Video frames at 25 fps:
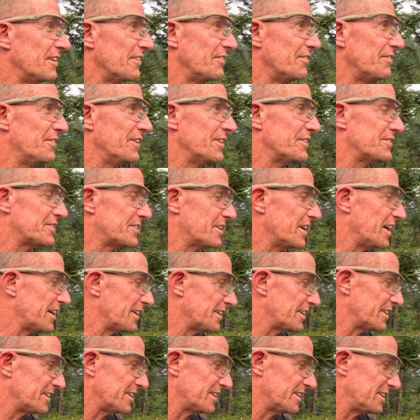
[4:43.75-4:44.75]
that's
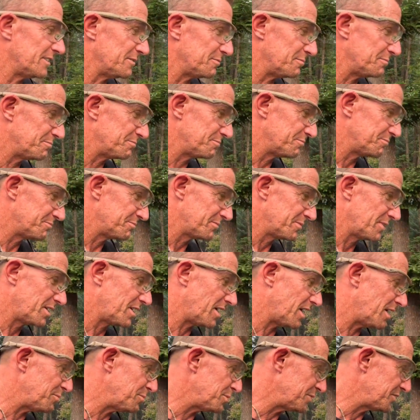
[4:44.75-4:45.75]
got a
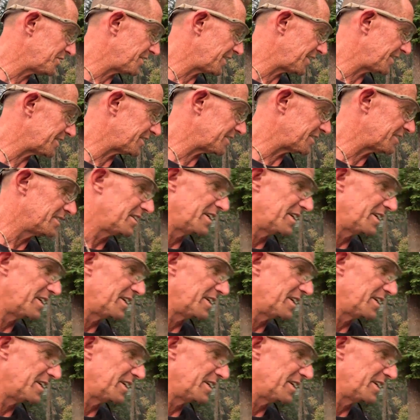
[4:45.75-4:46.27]
compensator.